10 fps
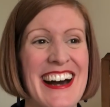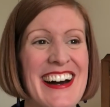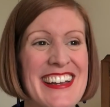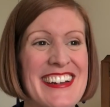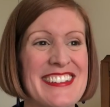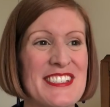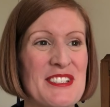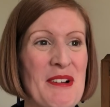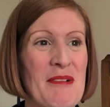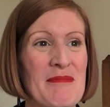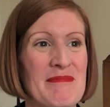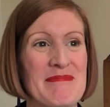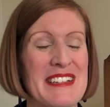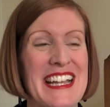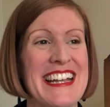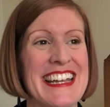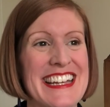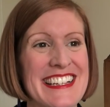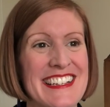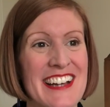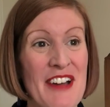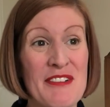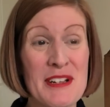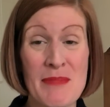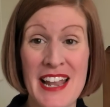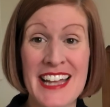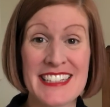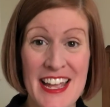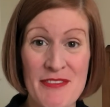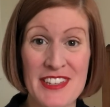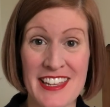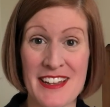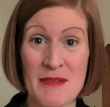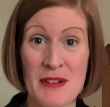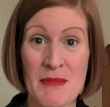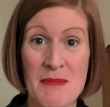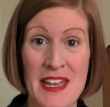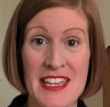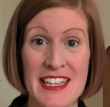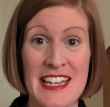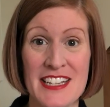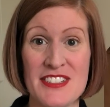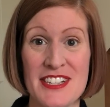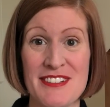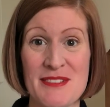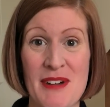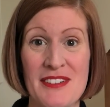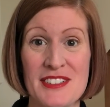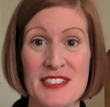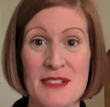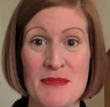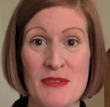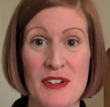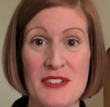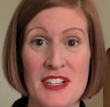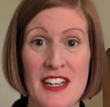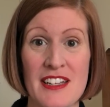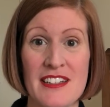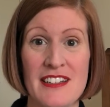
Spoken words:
I can't stop planning. I've already planned everything I'm going to be making next year as well in terms of crocheting.